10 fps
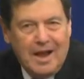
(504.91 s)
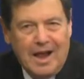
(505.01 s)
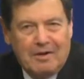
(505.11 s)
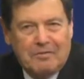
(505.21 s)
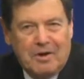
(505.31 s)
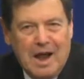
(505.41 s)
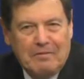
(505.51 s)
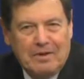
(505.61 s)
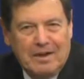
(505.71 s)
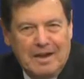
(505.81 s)
after
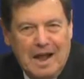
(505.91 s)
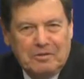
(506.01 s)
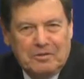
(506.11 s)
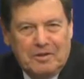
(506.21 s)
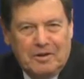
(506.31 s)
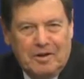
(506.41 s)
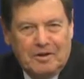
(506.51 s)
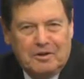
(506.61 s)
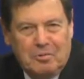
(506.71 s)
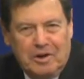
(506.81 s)
having denounced it
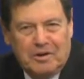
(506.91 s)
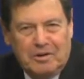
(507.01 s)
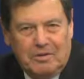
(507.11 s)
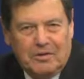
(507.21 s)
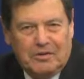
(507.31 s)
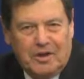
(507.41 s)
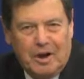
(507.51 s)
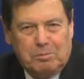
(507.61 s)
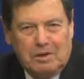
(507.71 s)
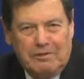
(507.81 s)
on Twitter just a
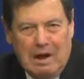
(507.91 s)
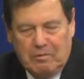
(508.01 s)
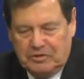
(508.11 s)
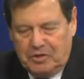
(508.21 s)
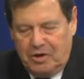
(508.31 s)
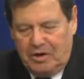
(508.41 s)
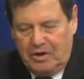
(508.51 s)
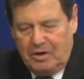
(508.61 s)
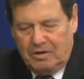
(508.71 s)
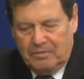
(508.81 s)
couple of hours
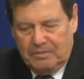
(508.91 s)
earlier.